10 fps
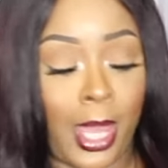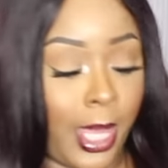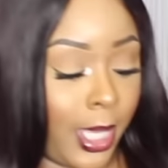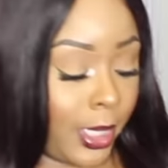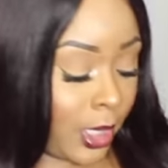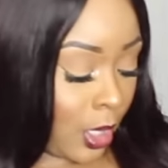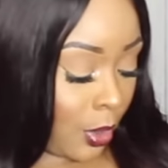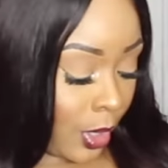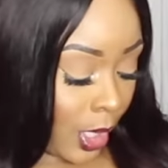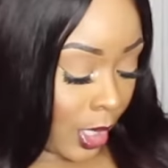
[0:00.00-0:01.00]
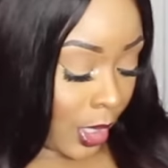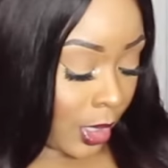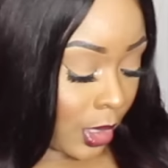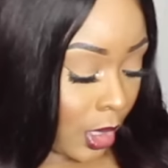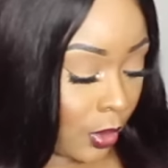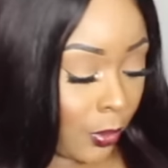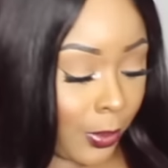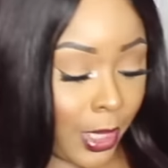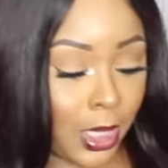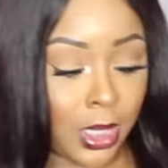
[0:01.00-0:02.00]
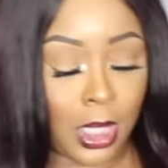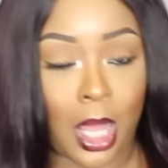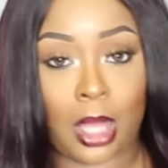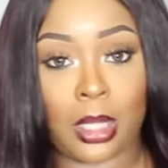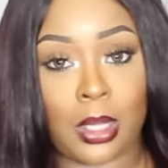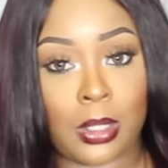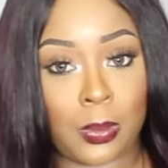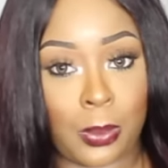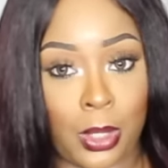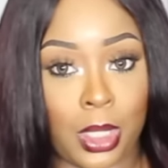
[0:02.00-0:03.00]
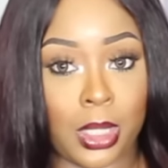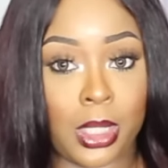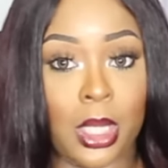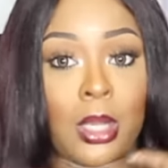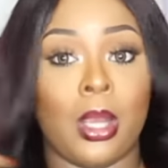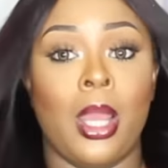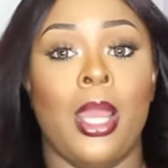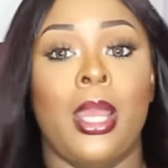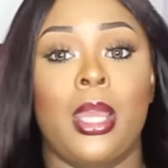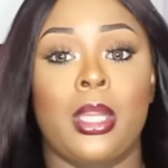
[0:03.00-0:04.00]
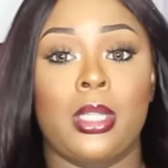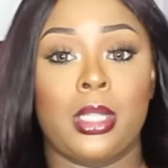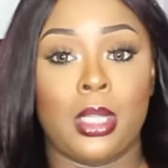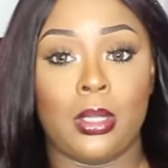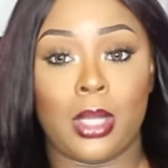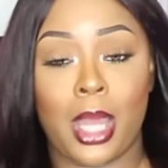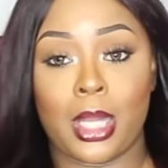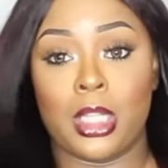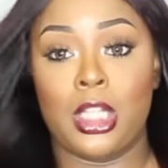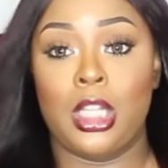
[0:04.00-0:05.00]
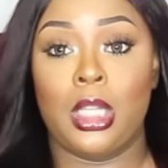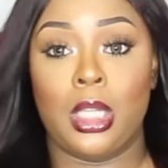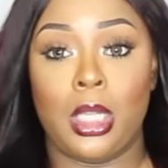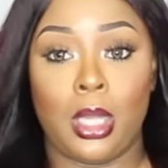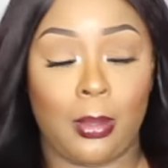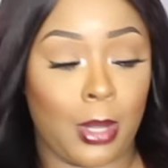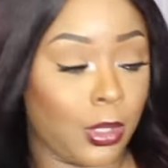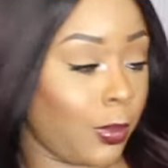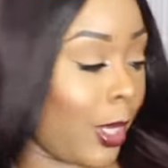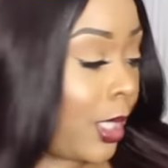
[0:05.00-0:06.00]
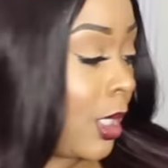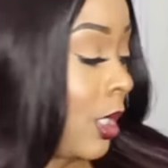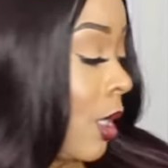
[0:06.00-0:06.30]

And so, yeah, that's a cute piece. And although spring is here, it is still kind of chilly in most places.